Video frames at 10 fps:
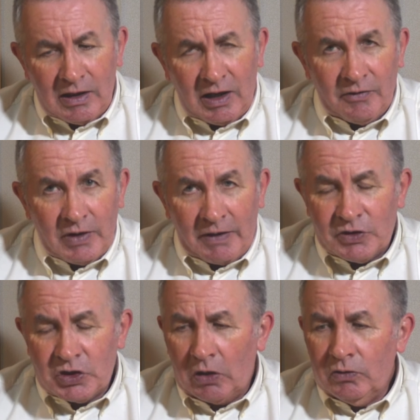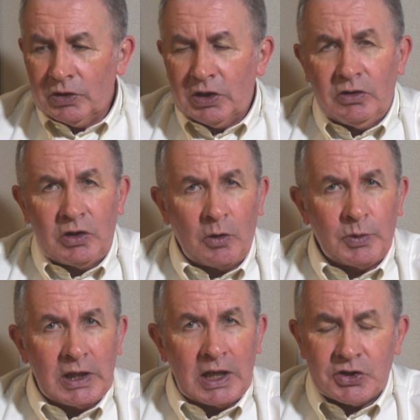I've told
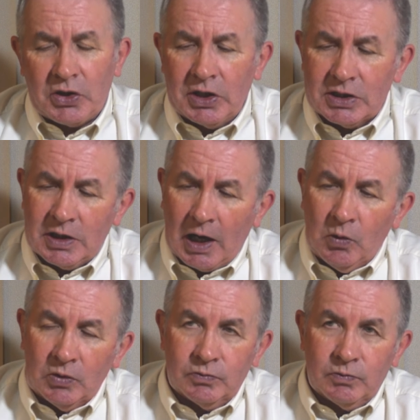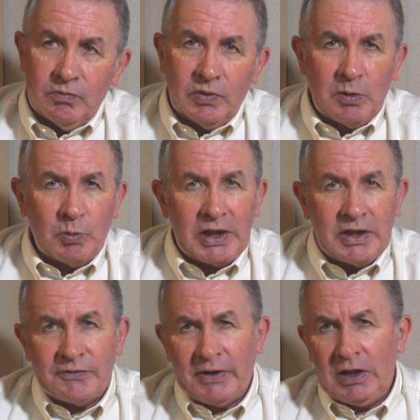Cobra Electronics that I will complete
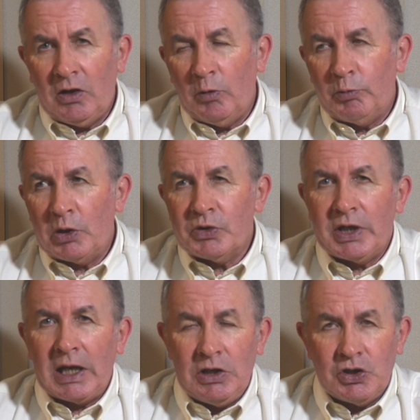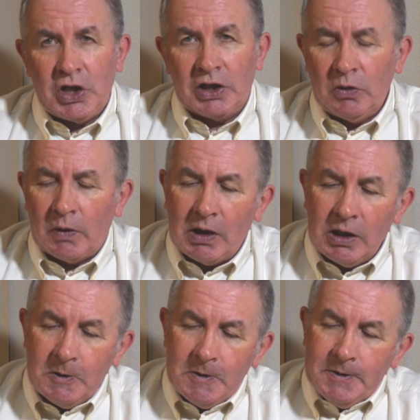this video and post it in January.
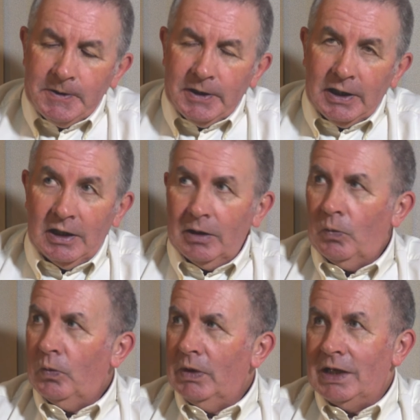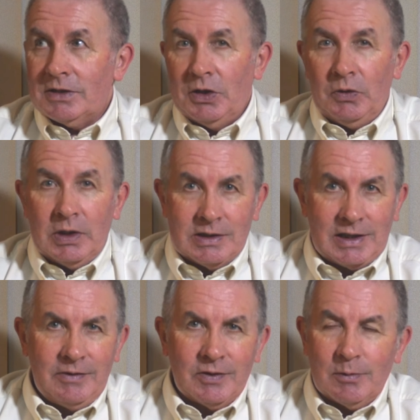It's New Year's
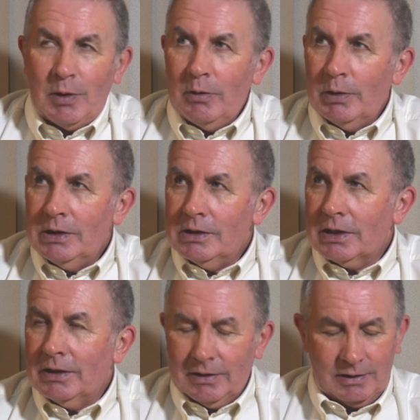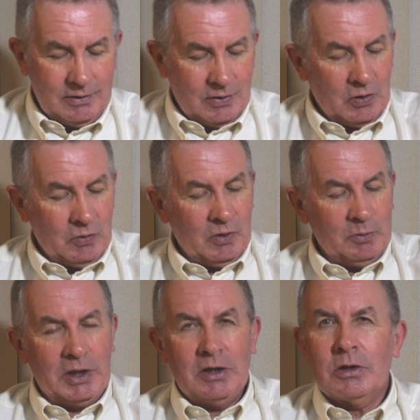Eve at the moment, or it will
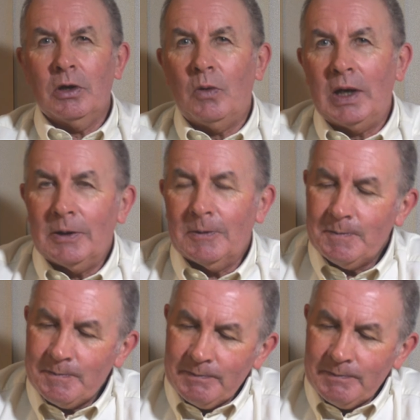be in a short while.